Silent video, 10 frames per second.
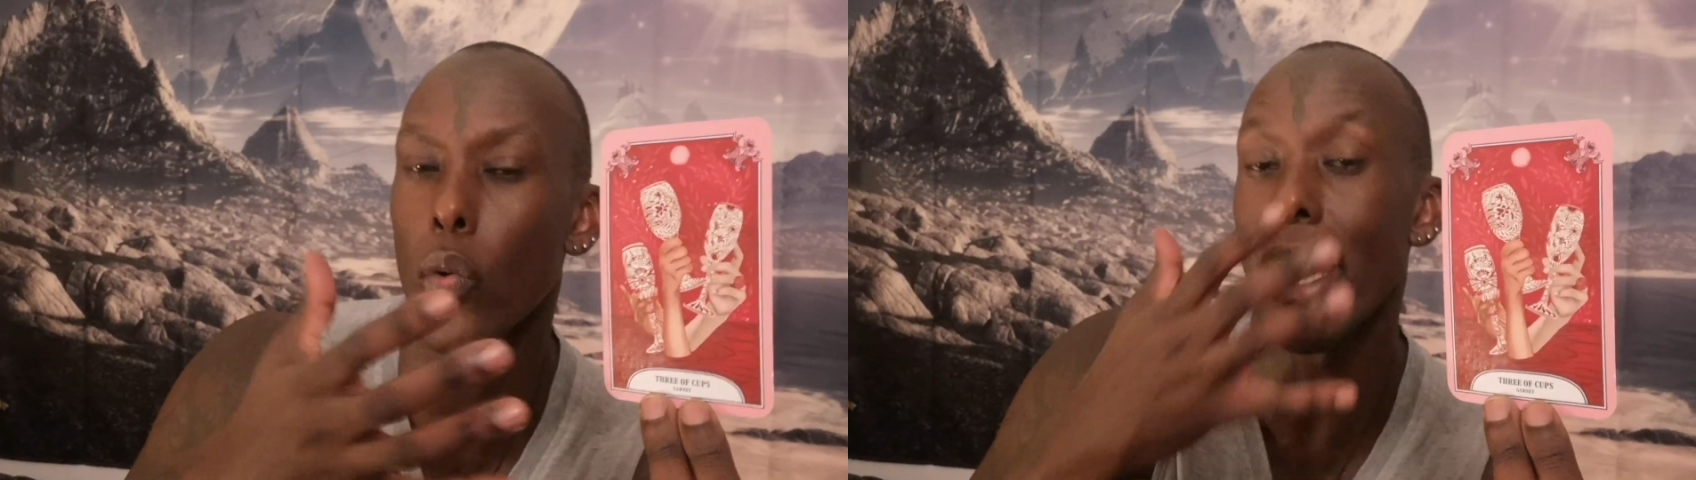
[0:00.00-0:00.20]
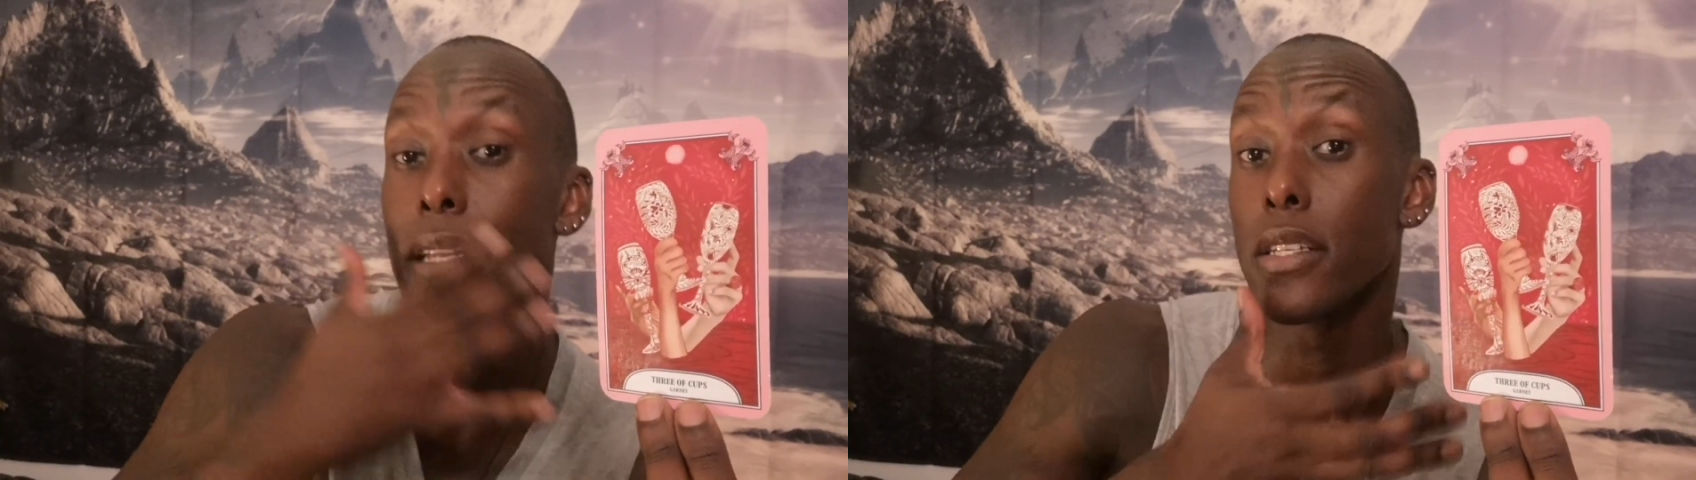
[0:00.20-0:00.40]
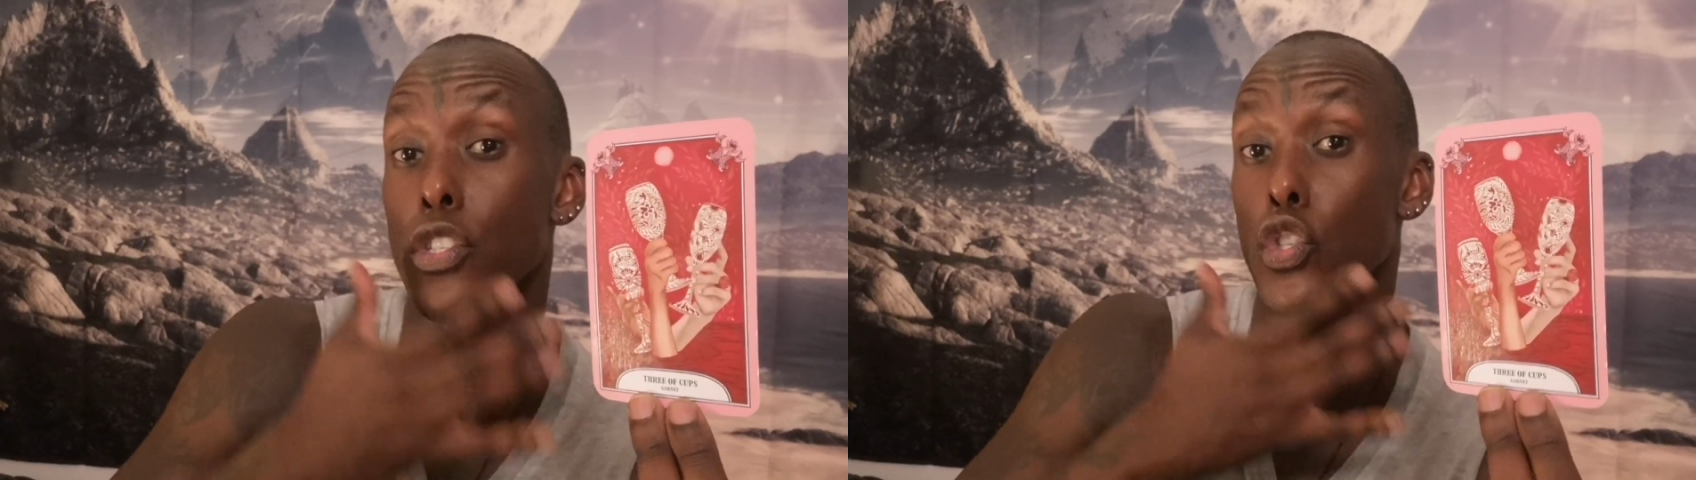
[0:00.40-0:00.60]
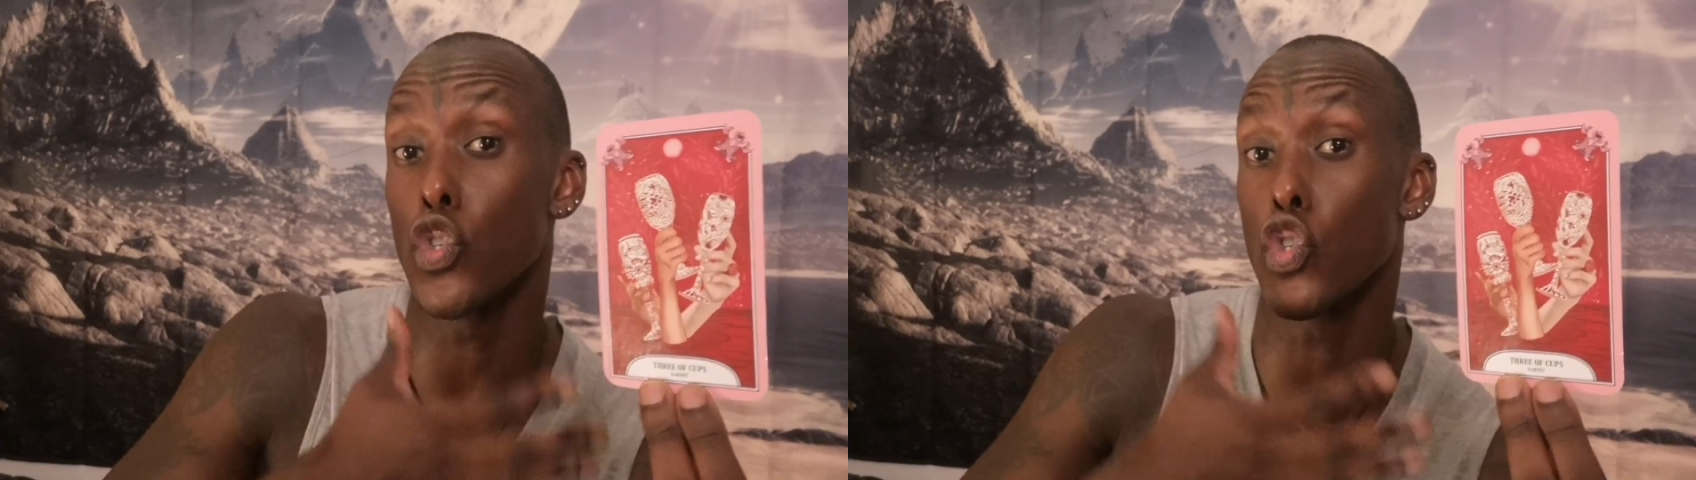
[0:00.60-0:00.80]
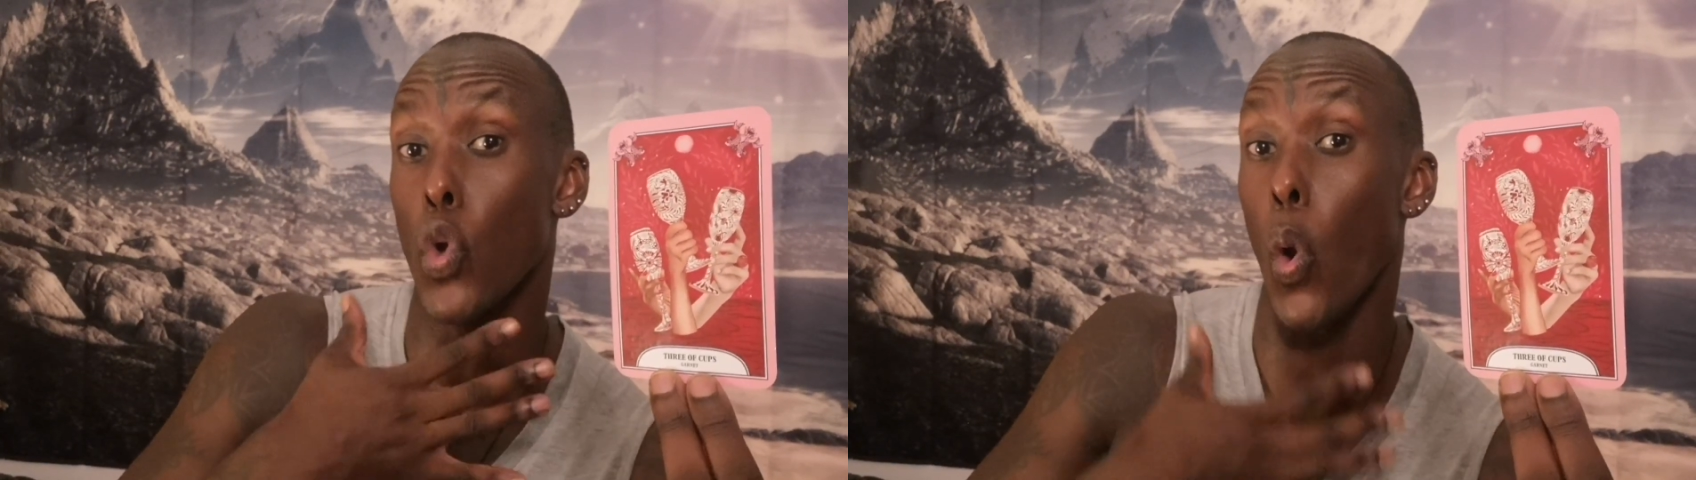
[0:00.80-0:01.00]

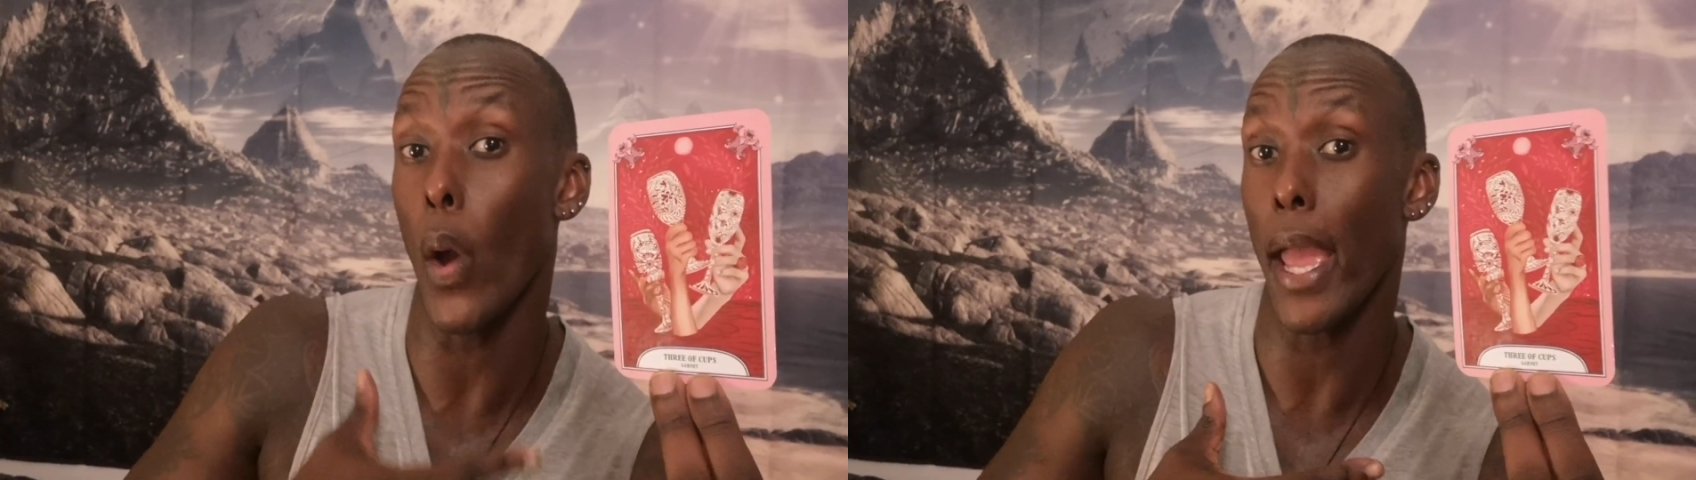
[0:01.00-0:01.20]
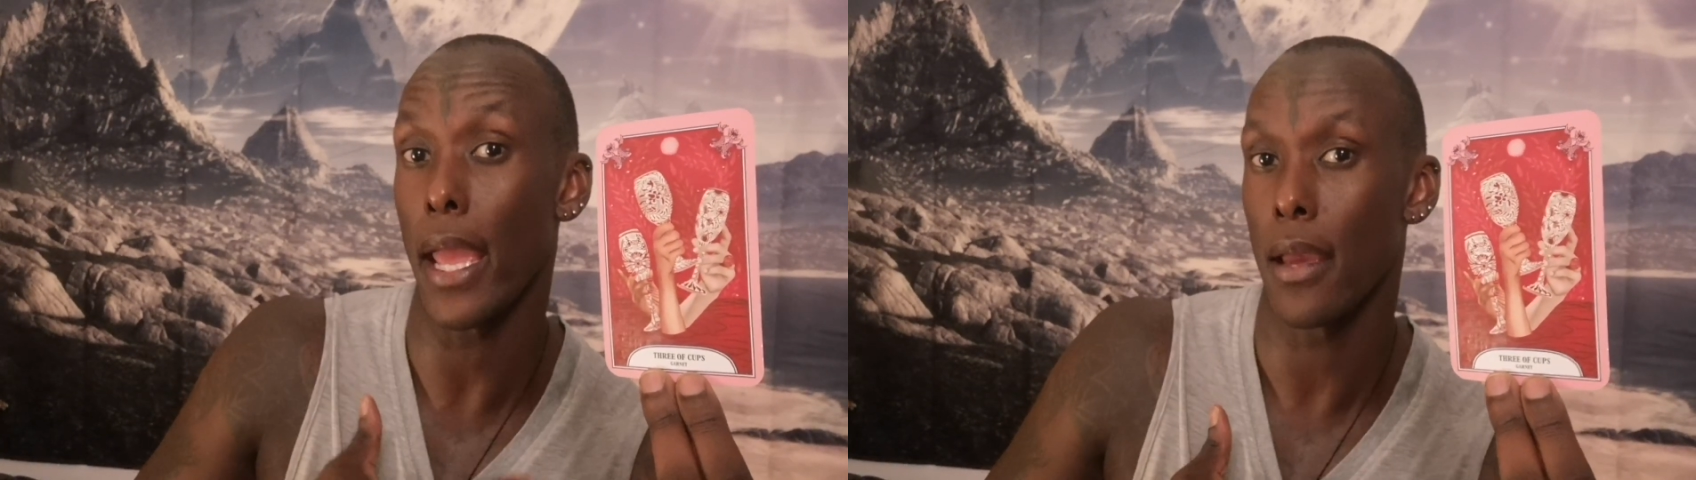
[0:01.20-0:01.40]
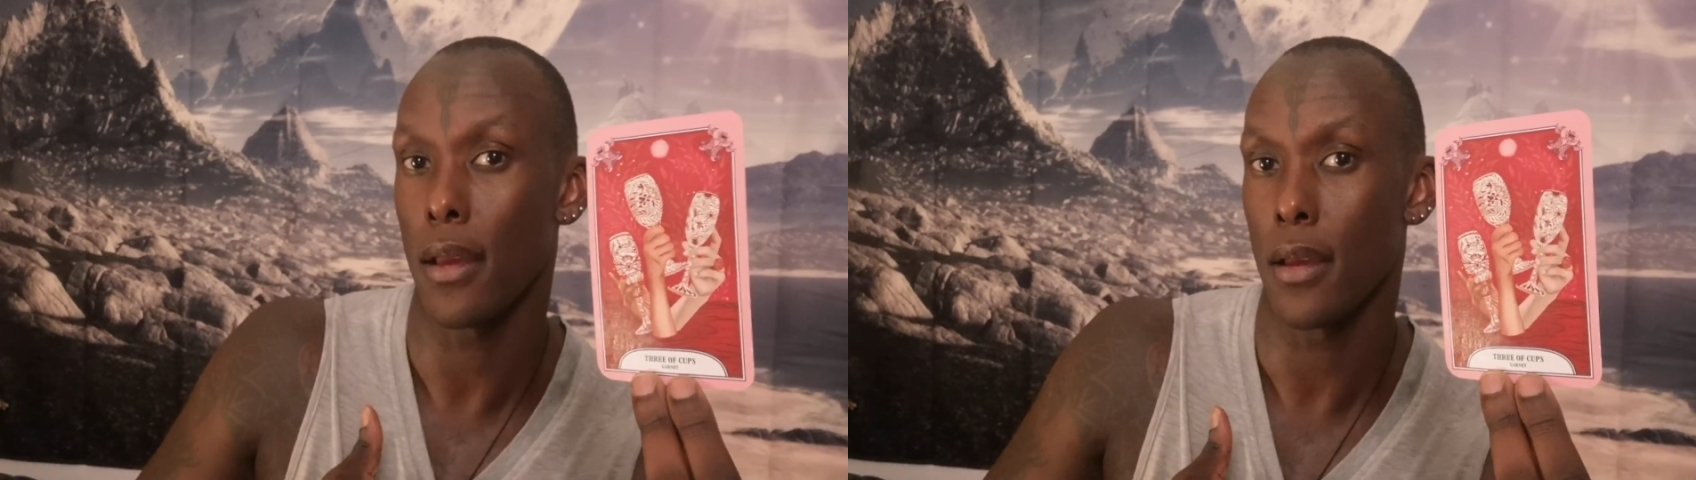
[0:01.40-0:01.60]
greatest joy.